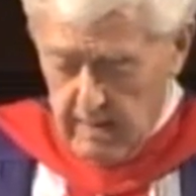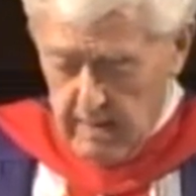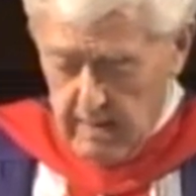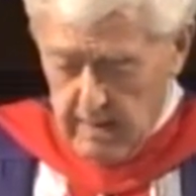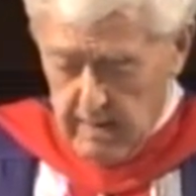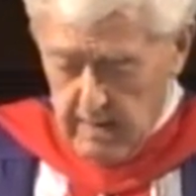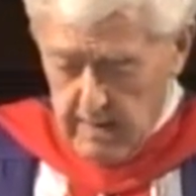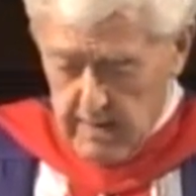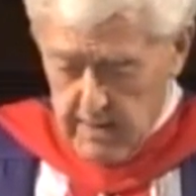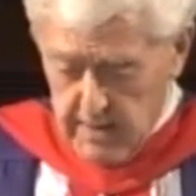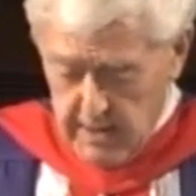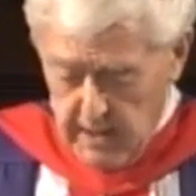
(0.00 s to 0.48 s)

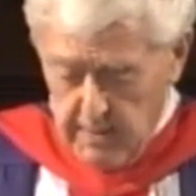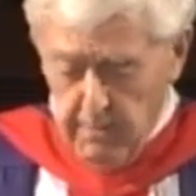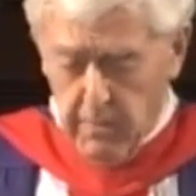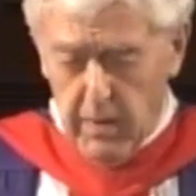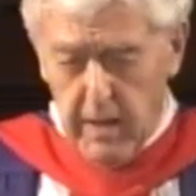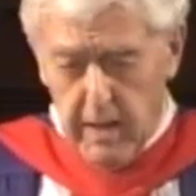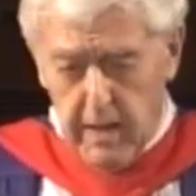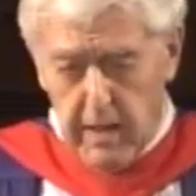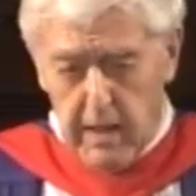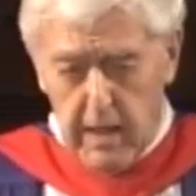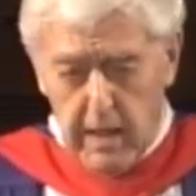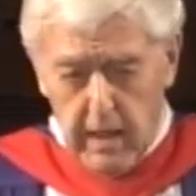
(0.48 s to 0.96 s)

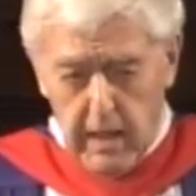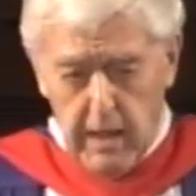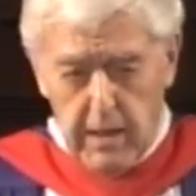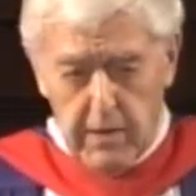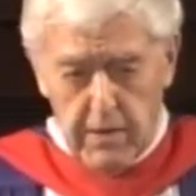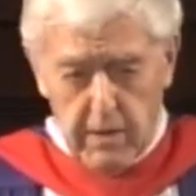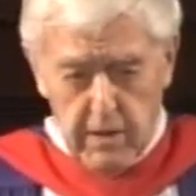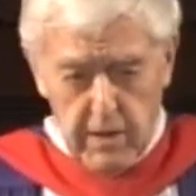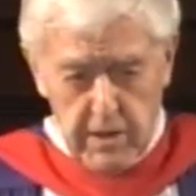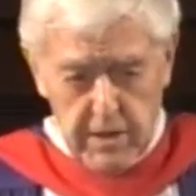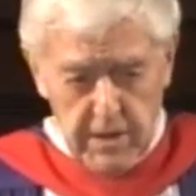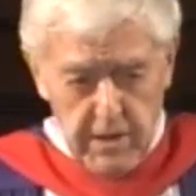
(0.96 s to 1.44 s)
somewhere here
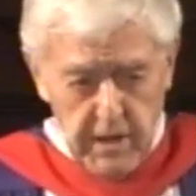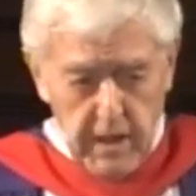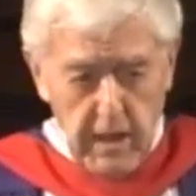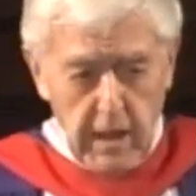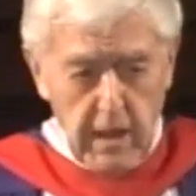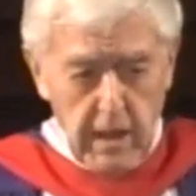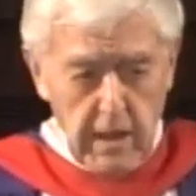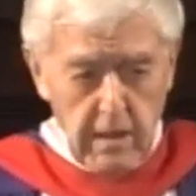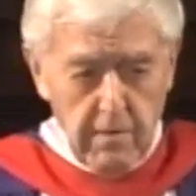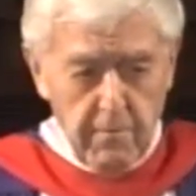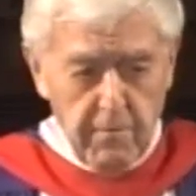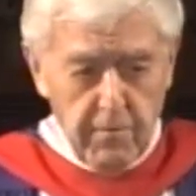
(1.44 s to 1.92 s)
there's
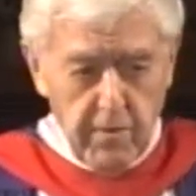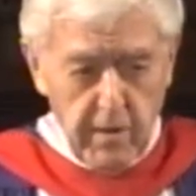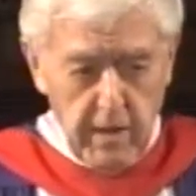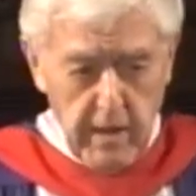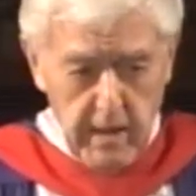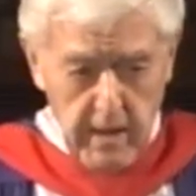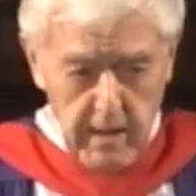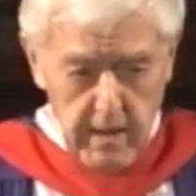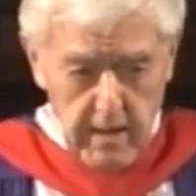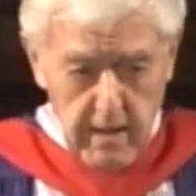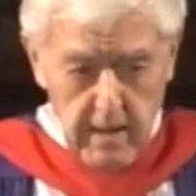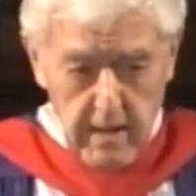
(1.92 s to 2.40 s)
need for
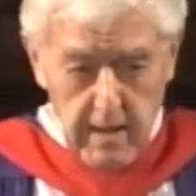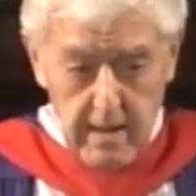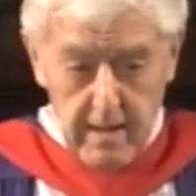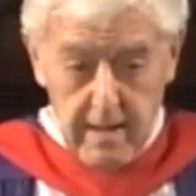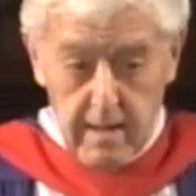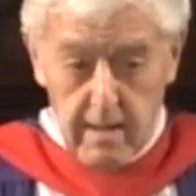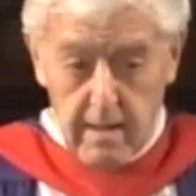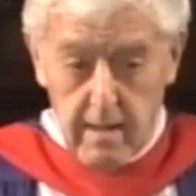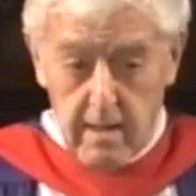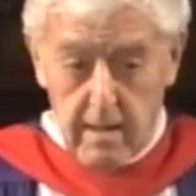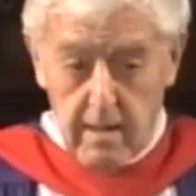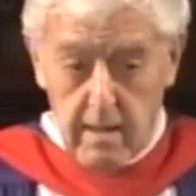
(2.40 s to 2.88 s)
a
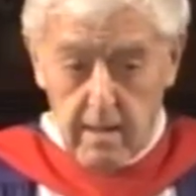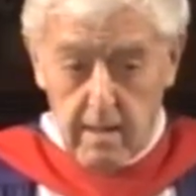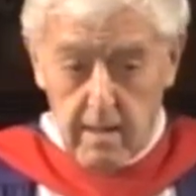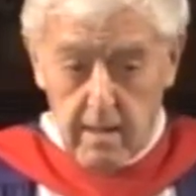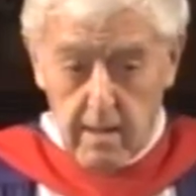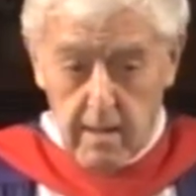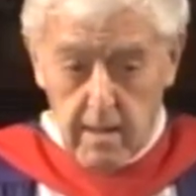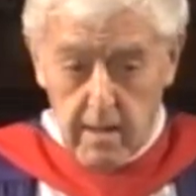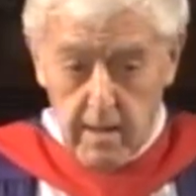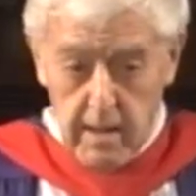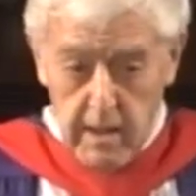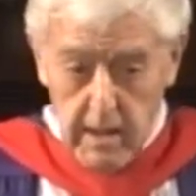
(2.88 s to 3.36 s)

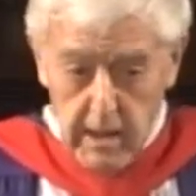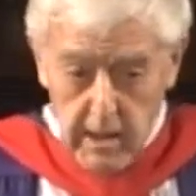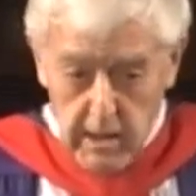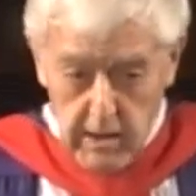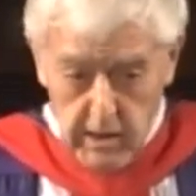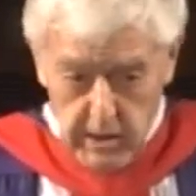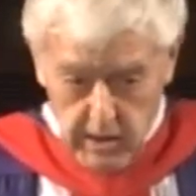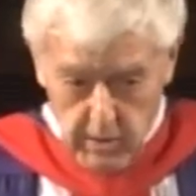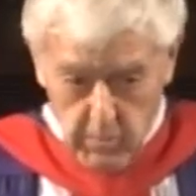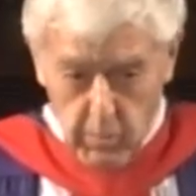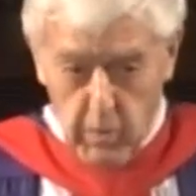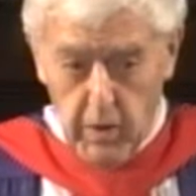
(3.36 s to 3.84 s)

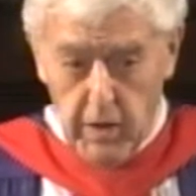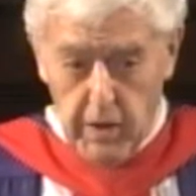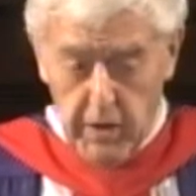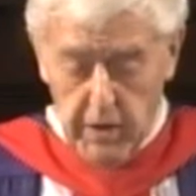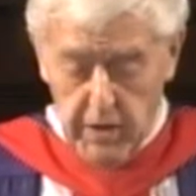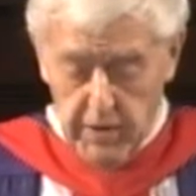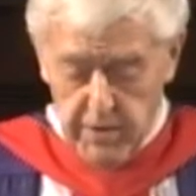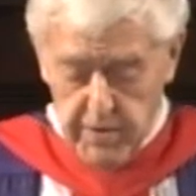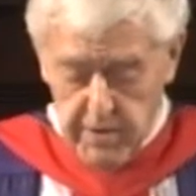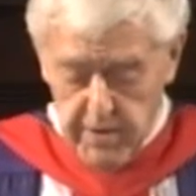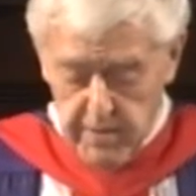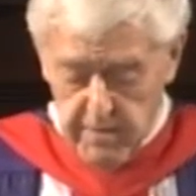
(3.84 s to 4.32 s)
healing word.